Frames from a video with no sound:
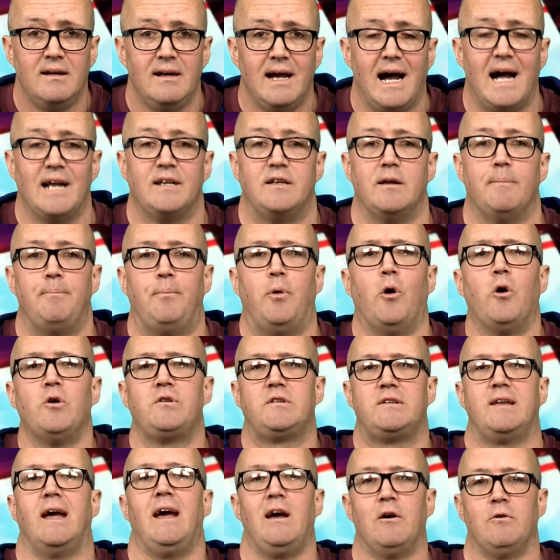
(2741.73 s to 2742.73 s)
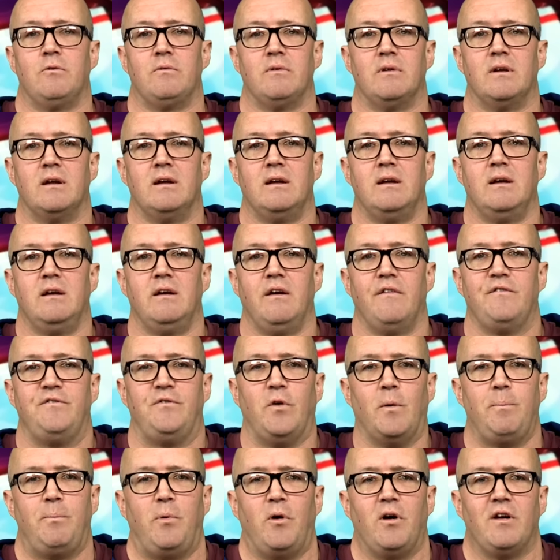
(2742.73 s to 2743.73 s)
and to put down
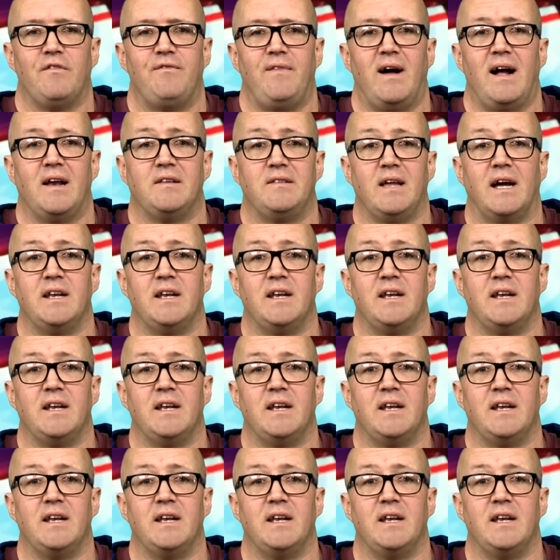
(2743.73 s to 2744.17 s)
football fans